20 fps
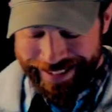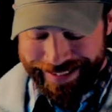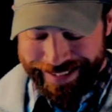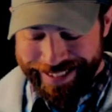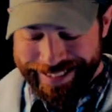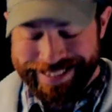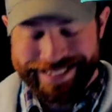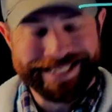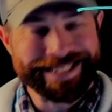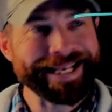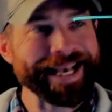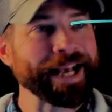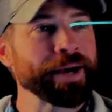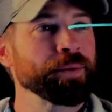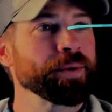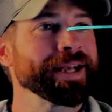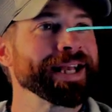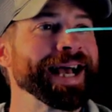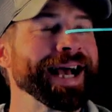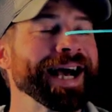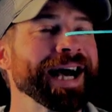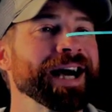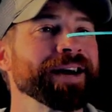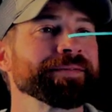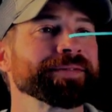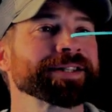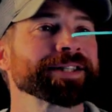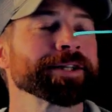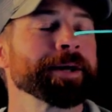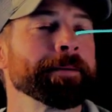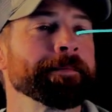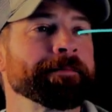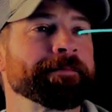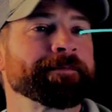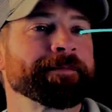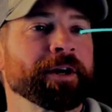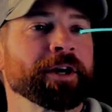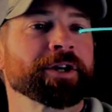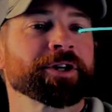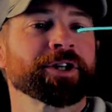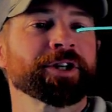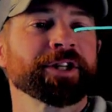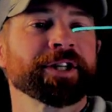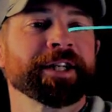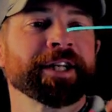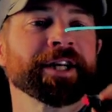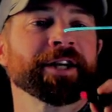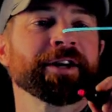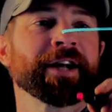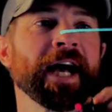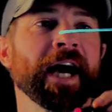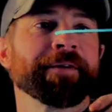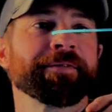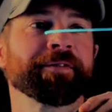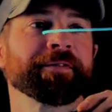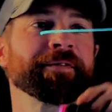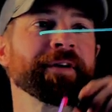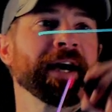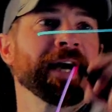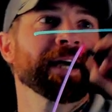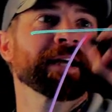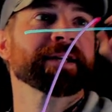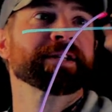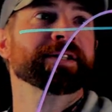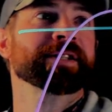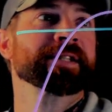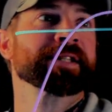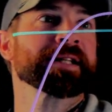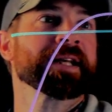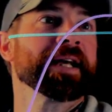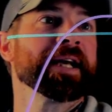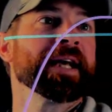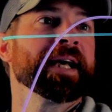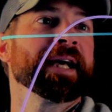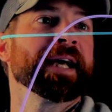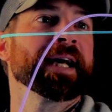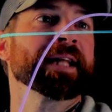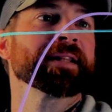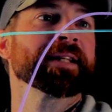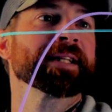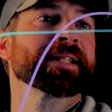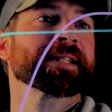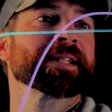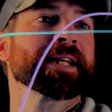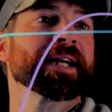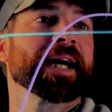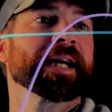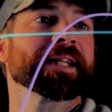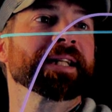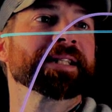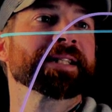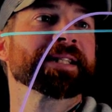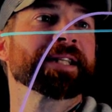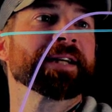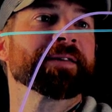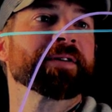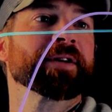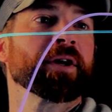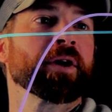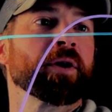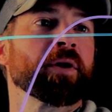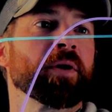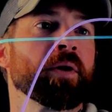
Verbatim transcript: Let's say we have some function here, f of x, and let's, uh, let's give it a